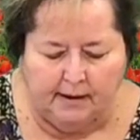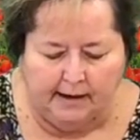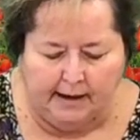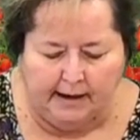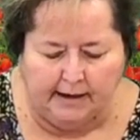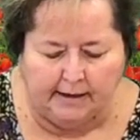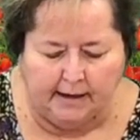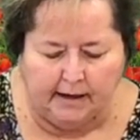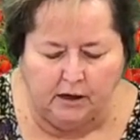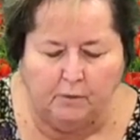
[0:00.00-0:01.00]
and
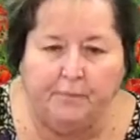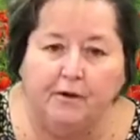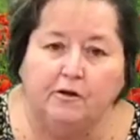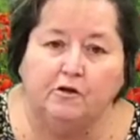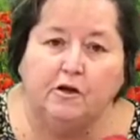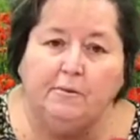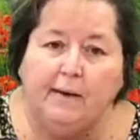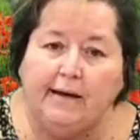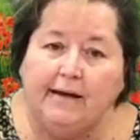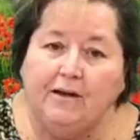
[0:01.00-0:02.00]
I hope you enjoyed
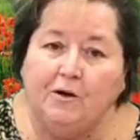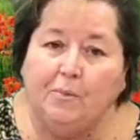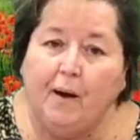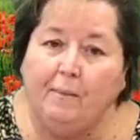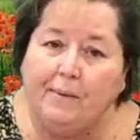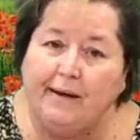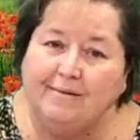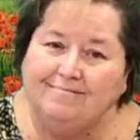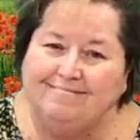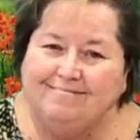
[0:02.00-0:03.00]
making your poppy.
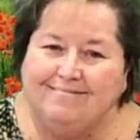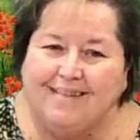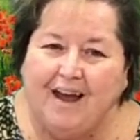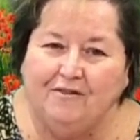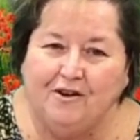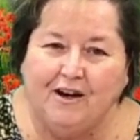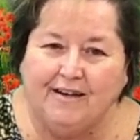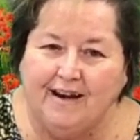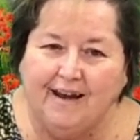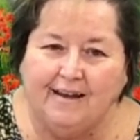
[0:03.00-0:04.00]
Have a great day.